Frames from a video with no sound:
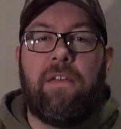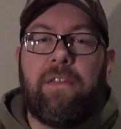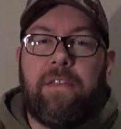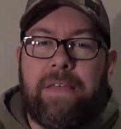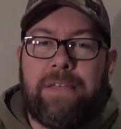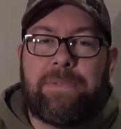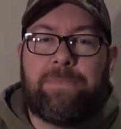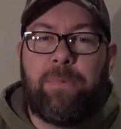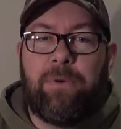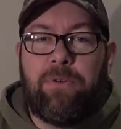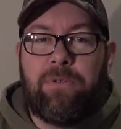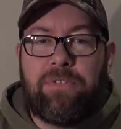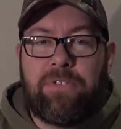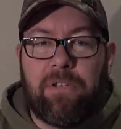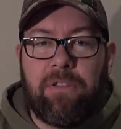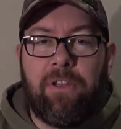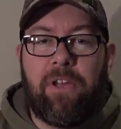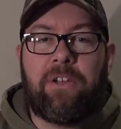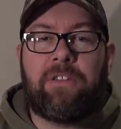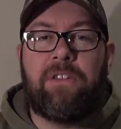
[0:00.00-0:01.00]
These boots
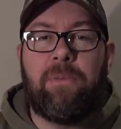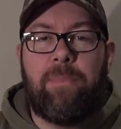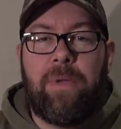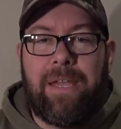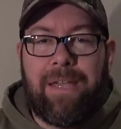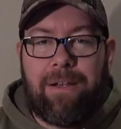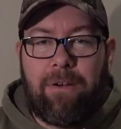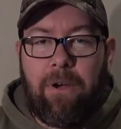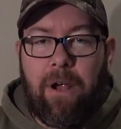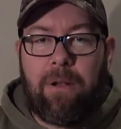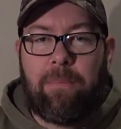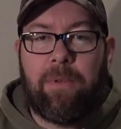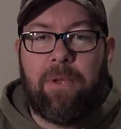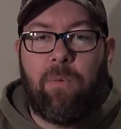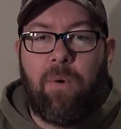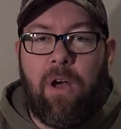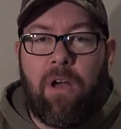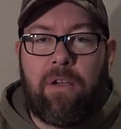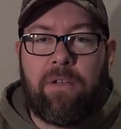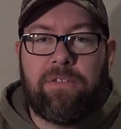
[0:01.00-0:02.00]
look to be incredibly
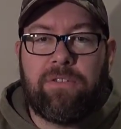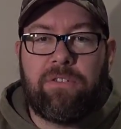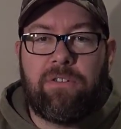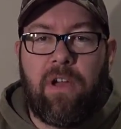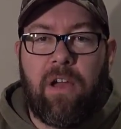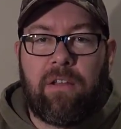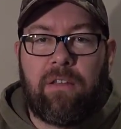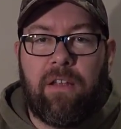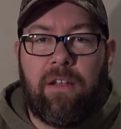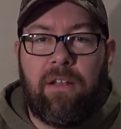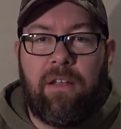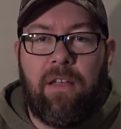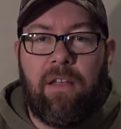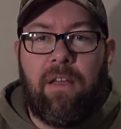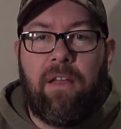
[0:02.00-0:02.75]
well constructed.